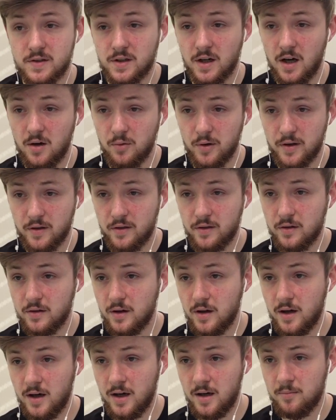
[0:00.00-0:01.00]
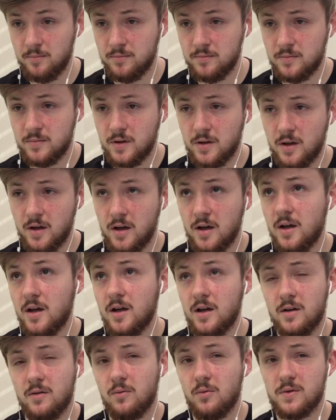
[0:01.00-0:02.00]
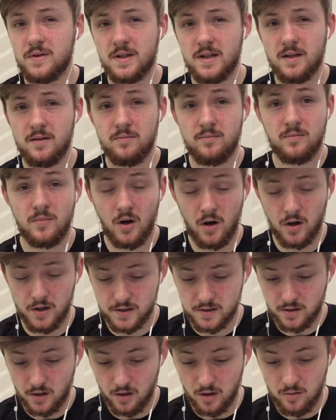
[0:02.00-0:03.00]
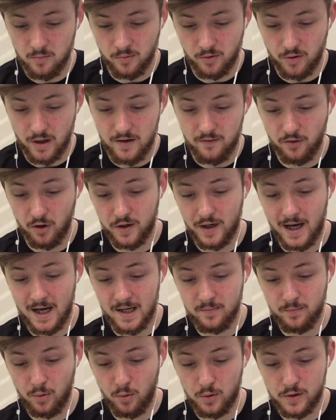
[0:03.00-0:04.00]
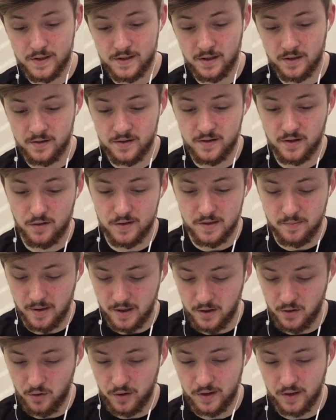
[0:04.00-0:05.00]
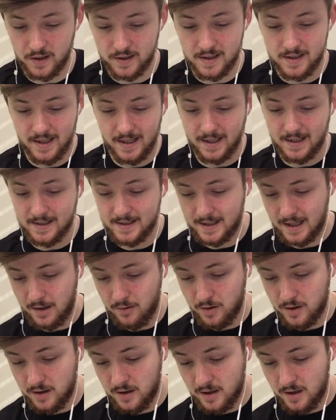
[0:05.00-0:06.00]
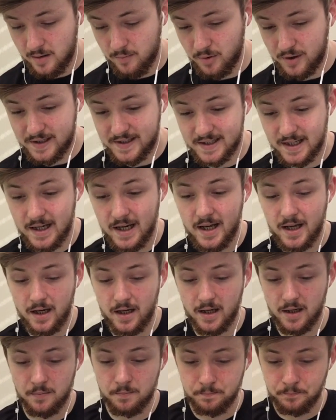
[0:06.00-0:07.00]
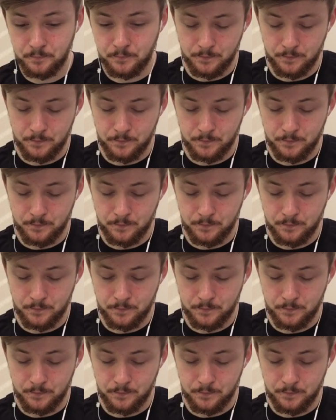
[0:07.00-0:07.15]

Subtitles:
to start with. Was it Ice Golem, Graveyard and Poison, so it's a bit annoying that I didn't take his tower. But you see here,